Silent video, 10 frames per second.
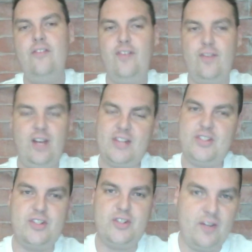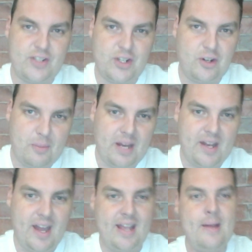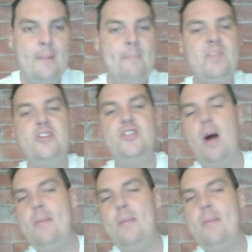Let's just not even talk about it, eh? So,